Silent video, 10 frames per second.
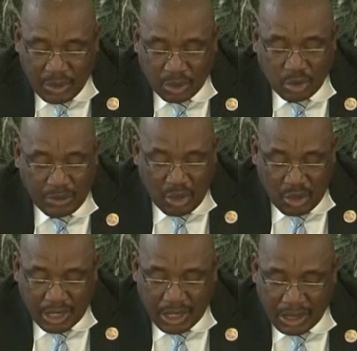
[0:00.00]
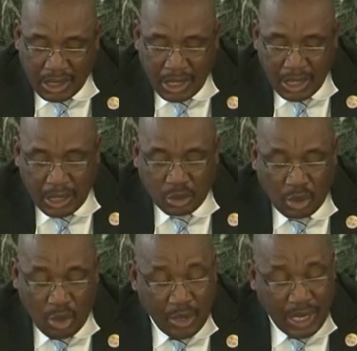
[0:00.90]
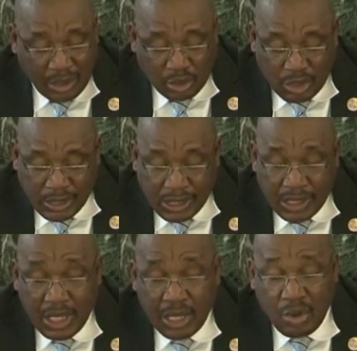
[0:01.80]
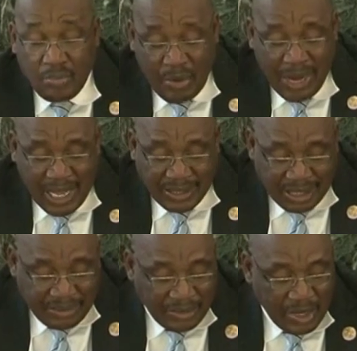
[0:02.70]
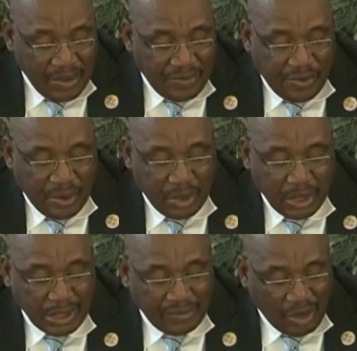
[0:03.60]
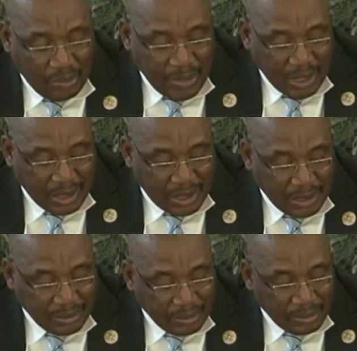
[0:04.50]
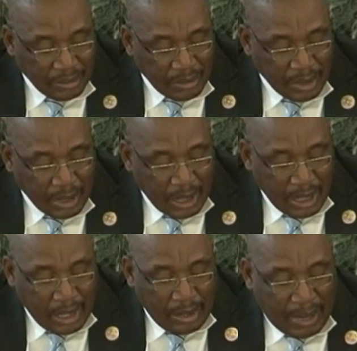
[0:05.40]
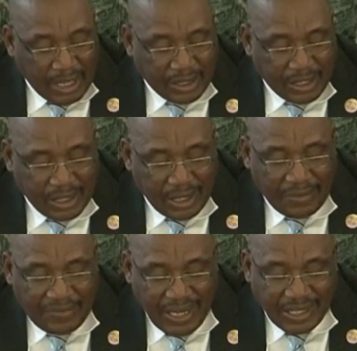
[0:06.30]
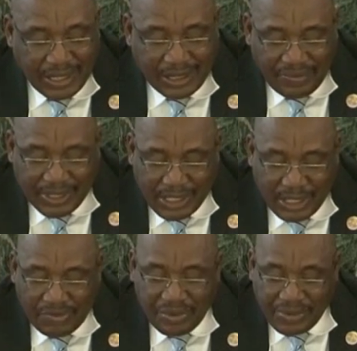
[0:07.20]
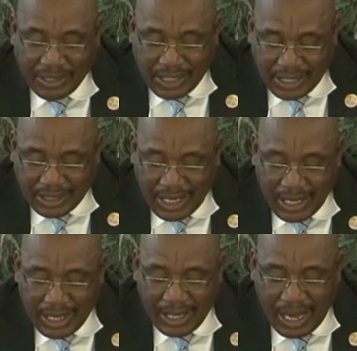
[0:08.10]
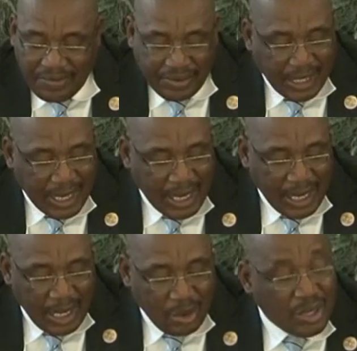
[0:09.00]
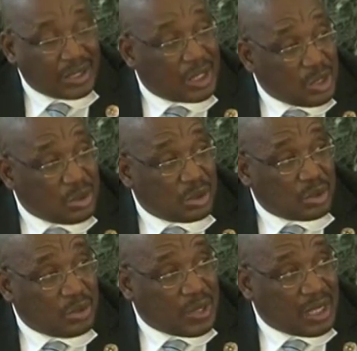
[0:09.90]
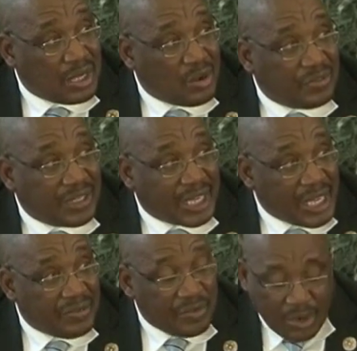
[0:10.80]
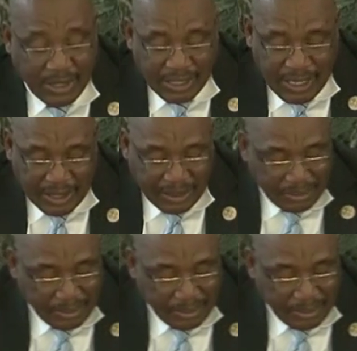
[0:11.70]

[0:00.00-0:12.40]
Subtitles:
we should be looking into local resources to mobilize them for development. But the funding deficit of infrastructure in Africa continues to be of grave concern.